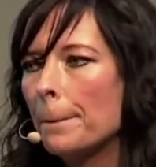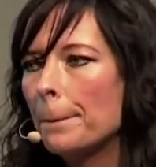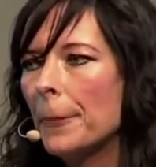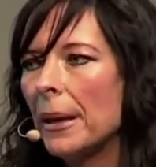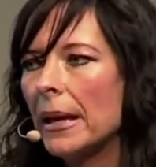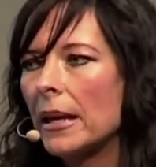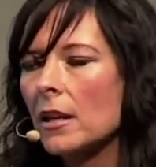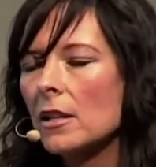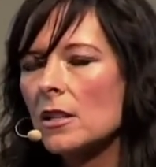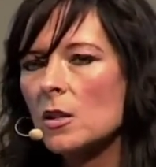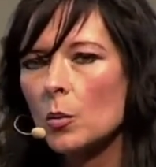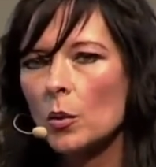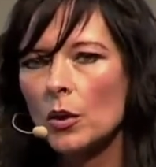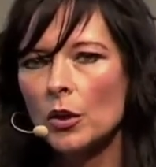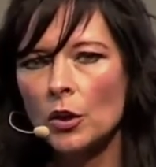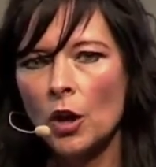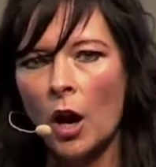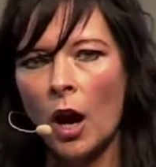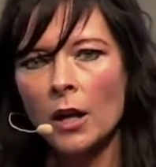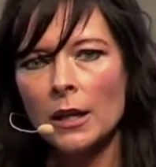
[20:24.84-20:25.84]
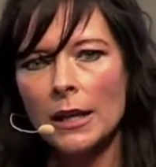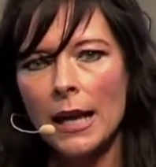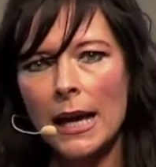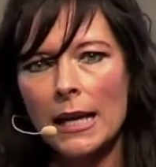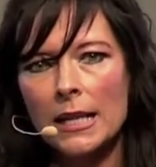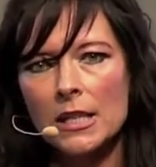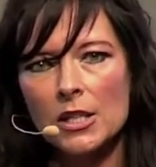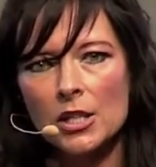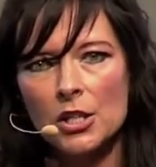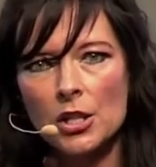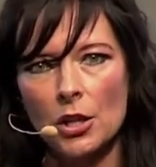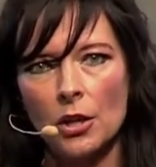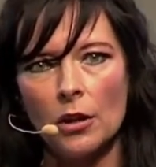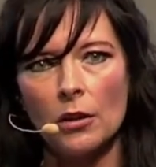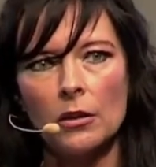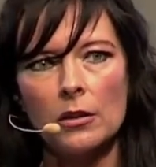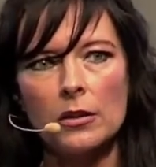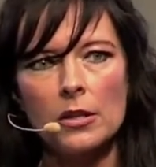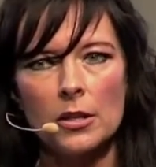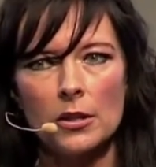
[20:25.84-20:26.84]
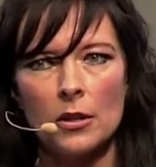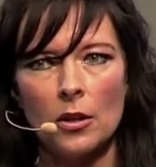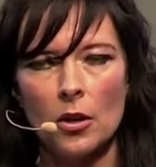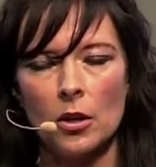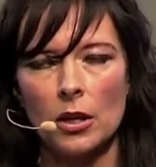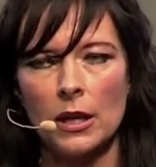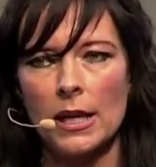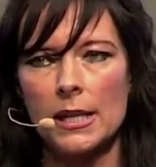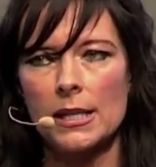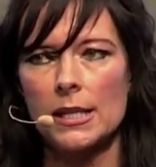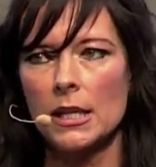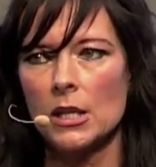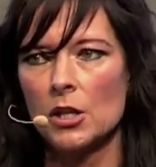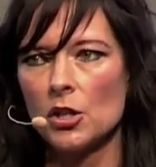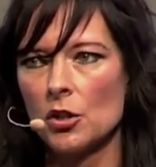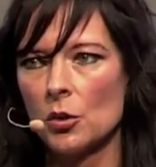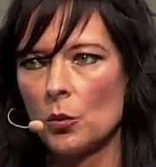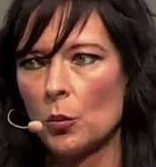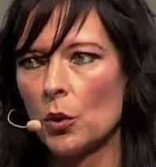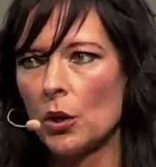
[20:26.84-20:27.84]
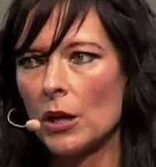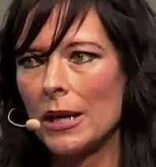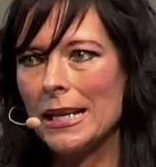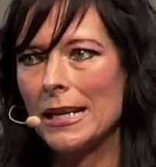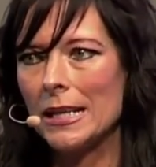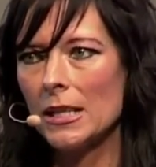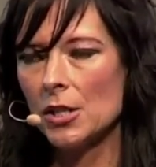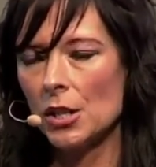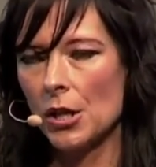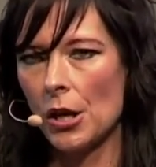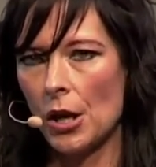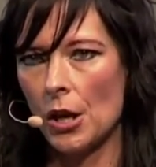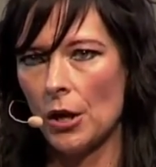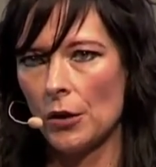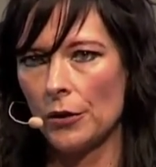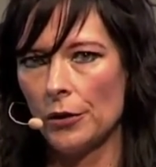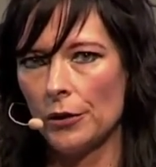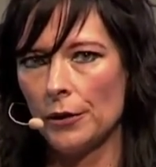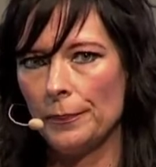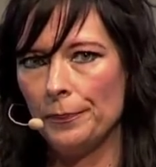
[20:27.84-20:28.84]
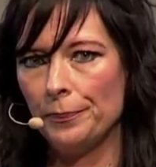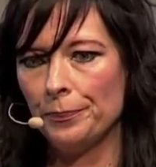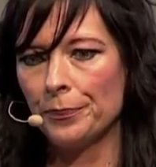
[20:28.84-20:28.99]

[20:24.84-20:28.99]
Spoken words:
because we're not external to the organization, we're internal.